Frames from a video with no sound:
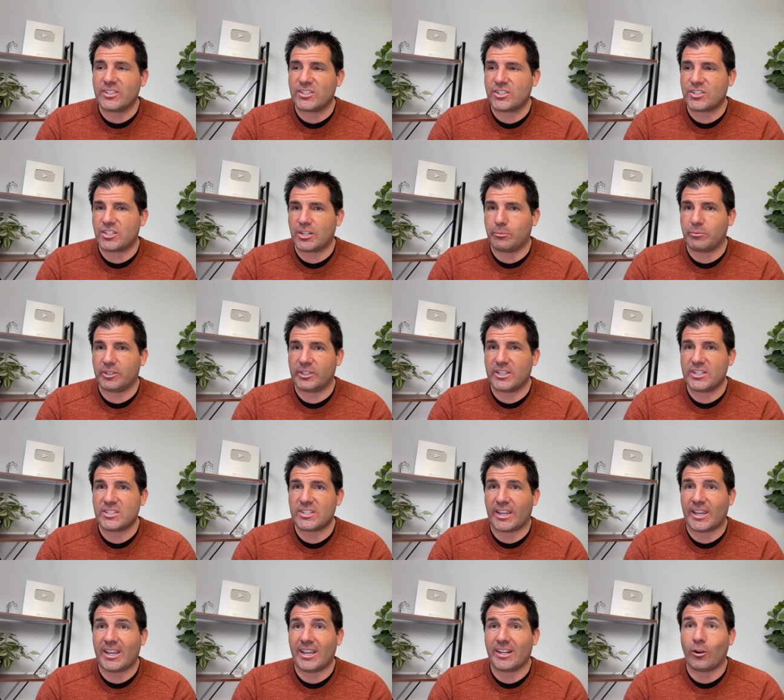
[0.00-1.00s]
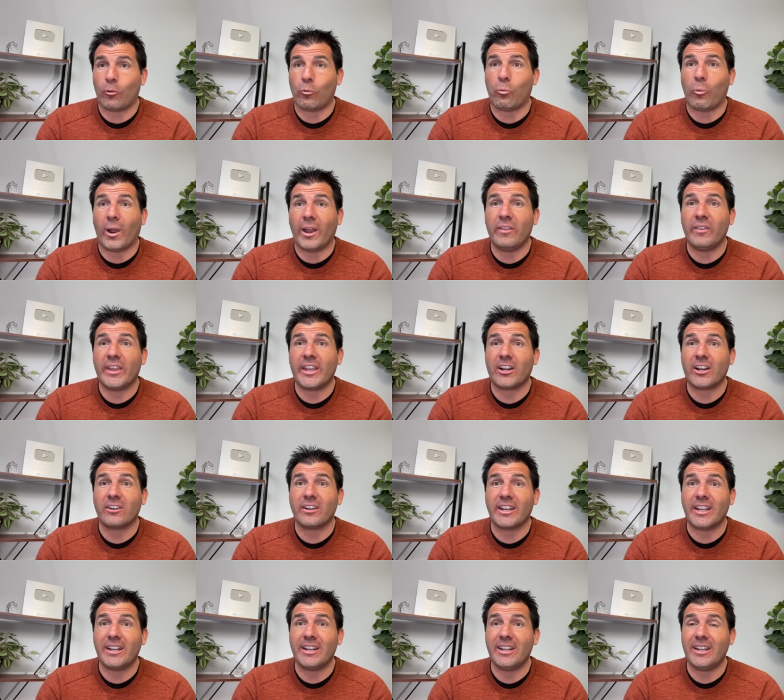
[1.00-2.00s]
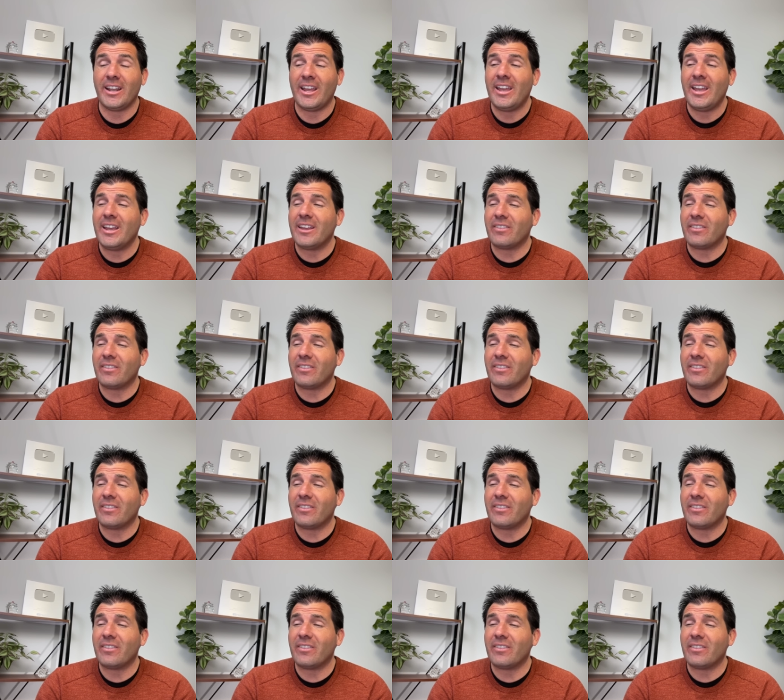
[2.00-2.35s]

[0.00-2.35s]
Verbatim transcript: stimulus and when they are needed,